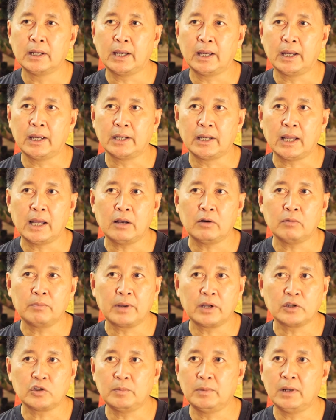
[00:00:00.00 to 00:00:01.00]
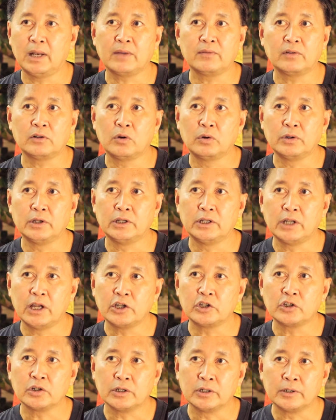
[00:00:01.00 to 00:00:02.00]
and how bears should be left alone in
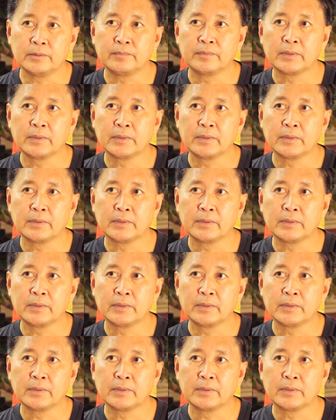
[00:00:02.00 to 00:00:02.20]
nature.